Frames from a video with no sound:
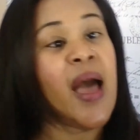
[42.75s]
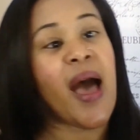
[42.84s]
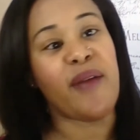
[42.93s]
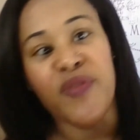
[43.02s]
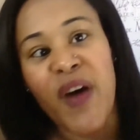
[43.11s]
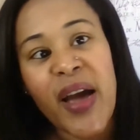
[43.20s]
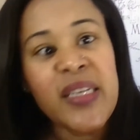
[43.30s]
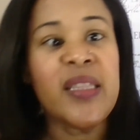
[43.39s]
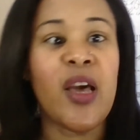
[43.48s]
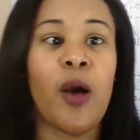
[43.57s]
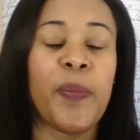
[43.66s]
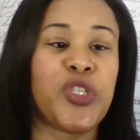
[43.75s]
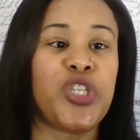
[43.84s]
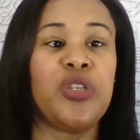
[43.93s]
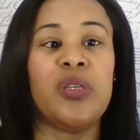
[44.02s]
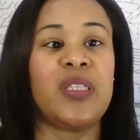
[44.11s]
I'm finding the
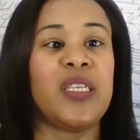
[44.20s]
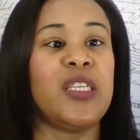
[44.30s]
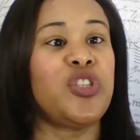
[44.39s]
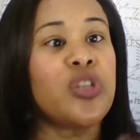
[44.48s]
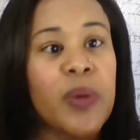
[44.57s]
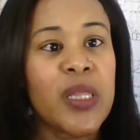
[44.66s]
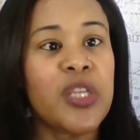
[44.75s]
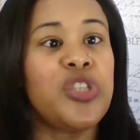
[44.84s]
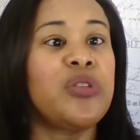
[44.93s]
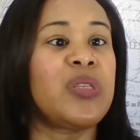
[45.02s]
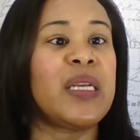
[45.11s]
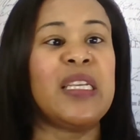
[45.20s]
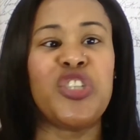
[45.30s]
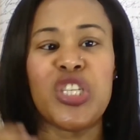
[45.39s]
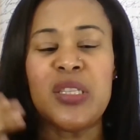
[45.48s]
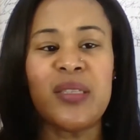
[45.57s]
opportunities, doing the due
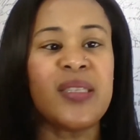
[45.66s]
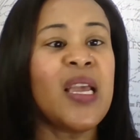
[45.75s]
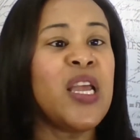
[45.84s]
diligence,